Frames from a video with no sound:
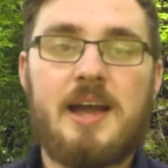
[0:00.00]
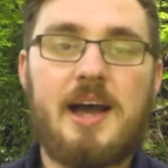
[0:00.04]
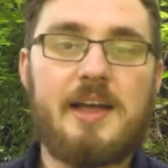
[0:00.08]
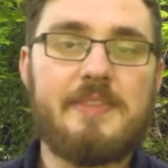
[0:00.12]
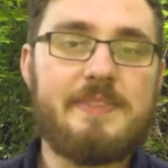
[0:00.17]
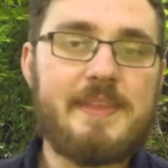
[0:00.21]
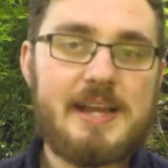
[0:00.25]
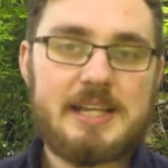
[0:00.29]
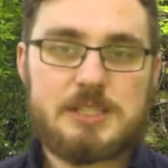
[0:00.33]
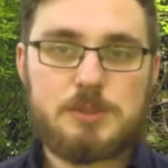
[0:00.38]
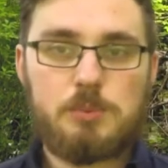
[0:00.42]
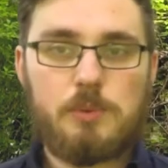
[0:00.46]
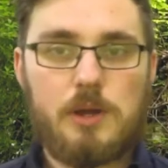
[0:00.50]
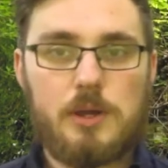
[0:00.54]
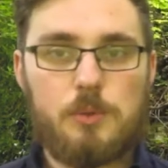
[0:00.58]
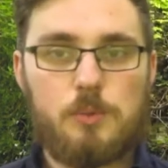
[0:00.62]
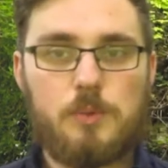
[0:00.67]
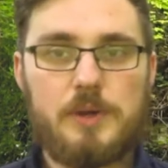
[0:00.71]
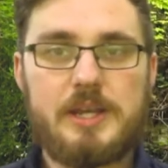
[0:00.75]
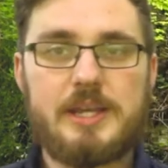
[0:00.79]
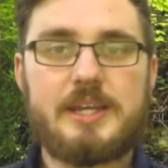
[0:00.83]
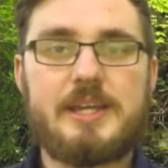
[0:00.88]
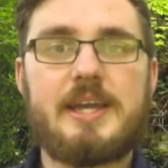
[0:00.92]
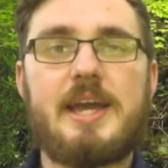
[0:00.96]
and that's why
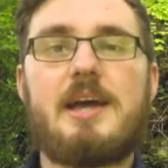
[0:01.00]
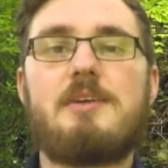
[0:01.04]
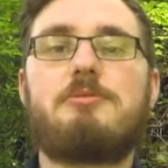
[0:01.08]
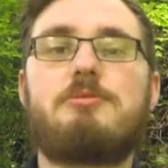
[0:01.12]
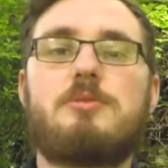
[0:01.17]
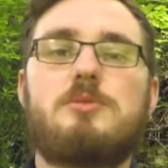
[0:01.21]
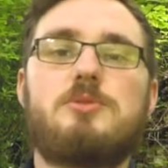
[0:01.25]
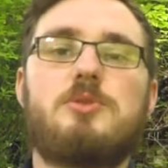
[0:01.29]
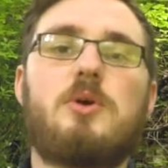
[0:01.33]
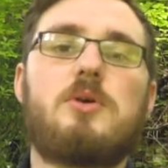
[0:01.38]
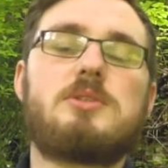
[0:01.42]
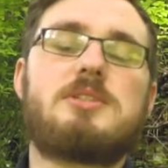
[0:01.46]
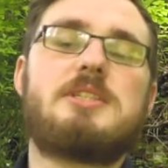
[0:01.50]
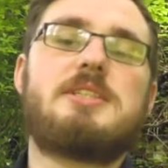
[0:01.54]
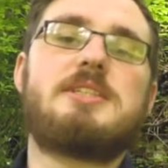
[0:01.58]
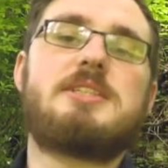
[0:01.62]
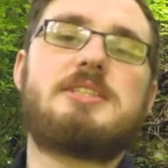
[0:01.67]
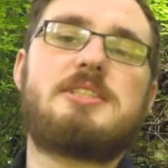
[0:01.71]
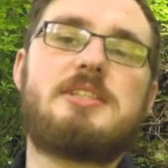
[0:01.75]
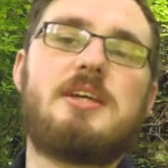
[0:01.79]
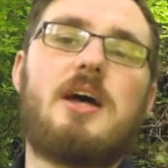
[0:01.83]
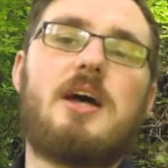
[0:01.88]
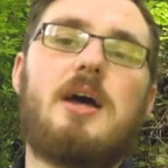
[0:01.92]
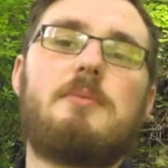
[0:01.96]
we're careful not to
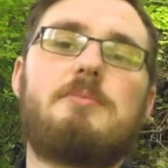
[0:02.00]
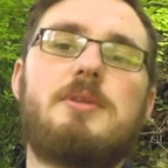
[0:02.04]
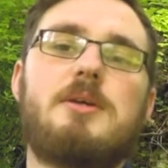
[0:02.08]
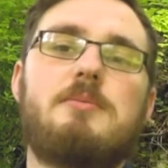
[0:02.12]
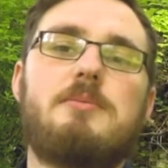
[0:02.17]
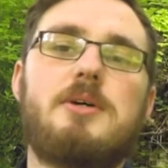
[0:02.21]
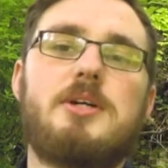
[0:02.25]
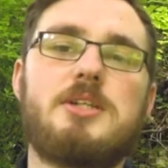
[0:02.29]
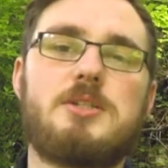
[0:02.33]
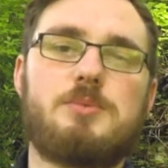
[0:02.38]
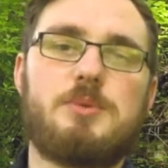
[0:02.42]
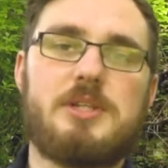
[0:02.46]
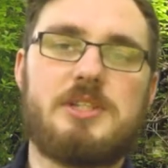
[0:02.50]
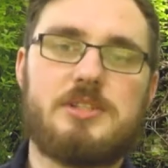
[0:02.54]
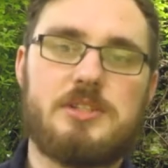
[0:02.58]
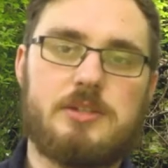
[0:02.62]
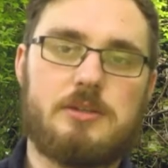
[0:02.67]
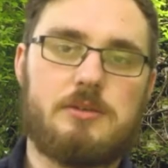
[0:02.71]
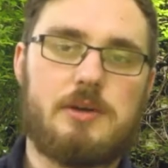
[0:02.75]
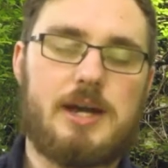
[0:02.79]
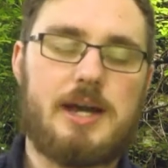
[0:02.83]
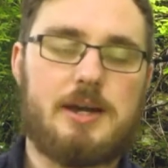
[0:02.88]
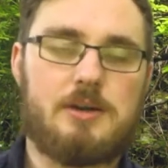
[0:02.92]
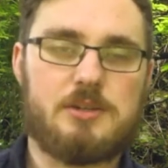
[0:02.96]
disturb them as we
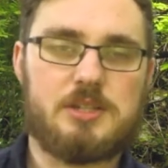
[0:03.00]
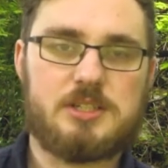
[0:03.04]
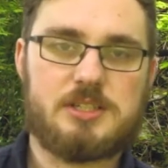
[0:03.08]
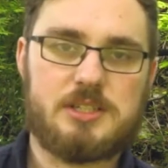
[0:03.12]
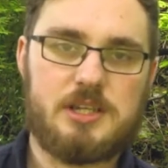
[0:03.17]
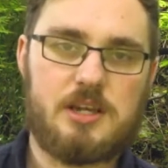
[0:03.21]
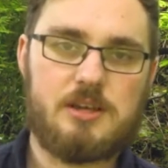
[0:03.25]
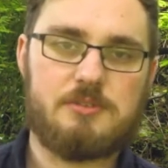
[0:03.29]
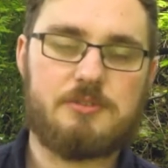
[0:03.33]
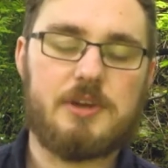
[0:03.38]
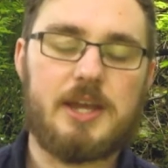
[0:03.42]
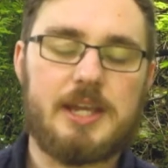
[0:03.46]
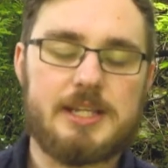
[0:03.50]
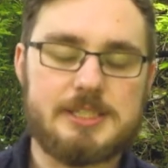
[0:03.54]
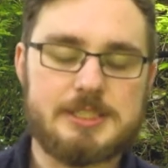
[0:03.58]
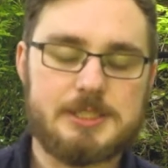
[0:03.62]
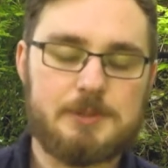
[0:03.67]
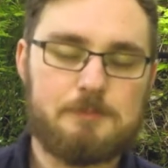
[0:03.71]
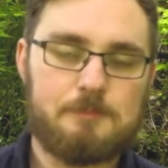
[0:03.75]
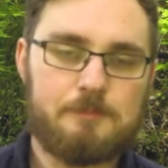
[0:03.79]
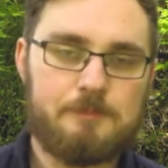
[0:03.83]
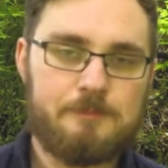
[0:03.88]
do our surveys.